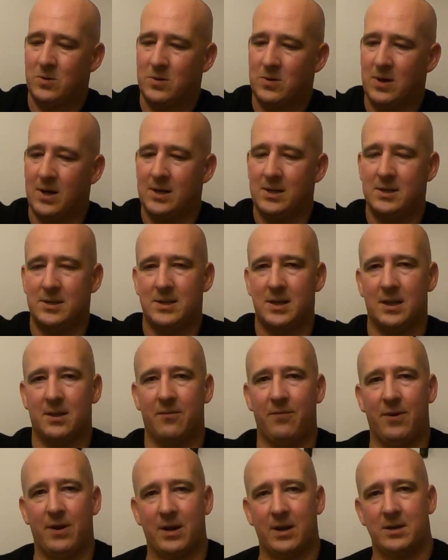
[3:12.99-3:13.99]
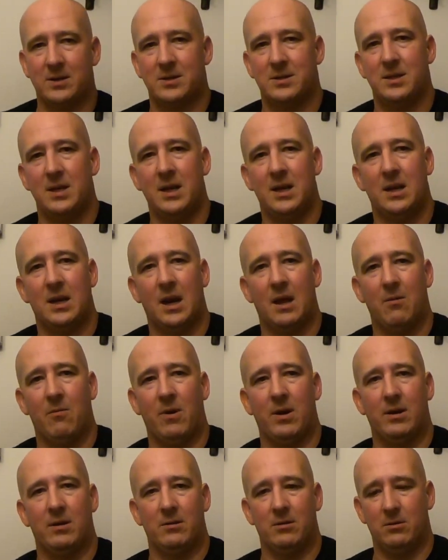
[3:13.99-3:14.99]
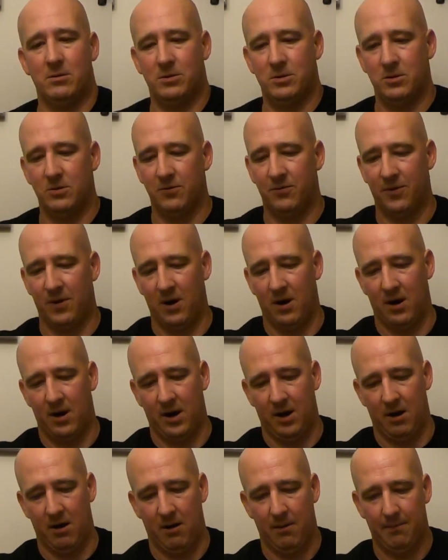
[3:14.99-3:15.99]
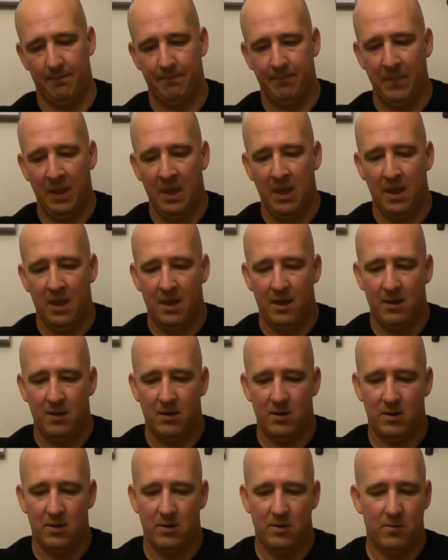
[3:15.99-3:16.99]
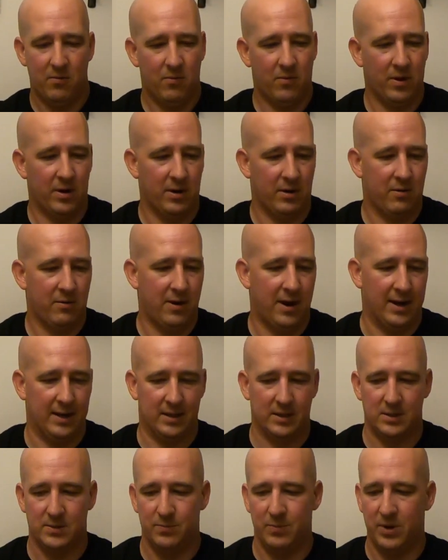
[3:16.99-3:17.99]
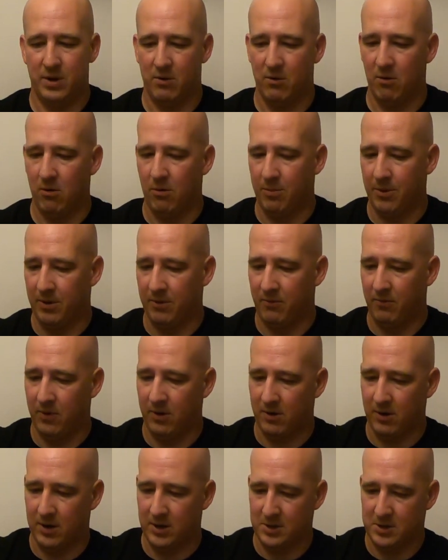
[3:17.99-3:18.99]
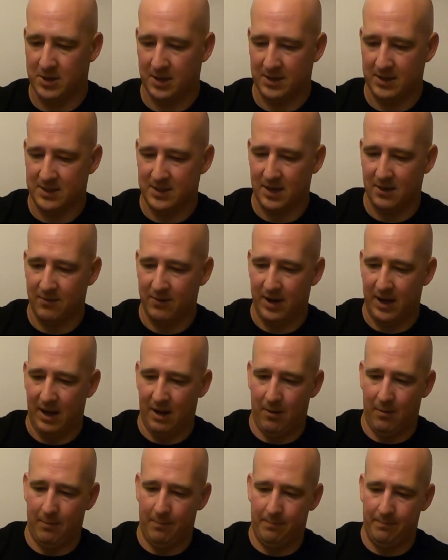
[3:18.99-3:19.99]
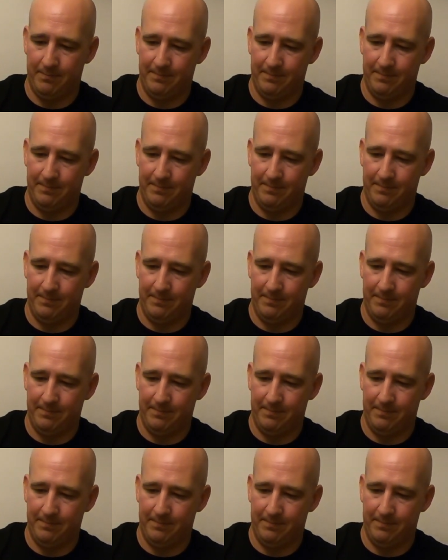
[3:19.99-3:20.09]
Tried to set the fucking scene, and I went a little too far here. We're going to crack this beer open, and we're going to check this out now.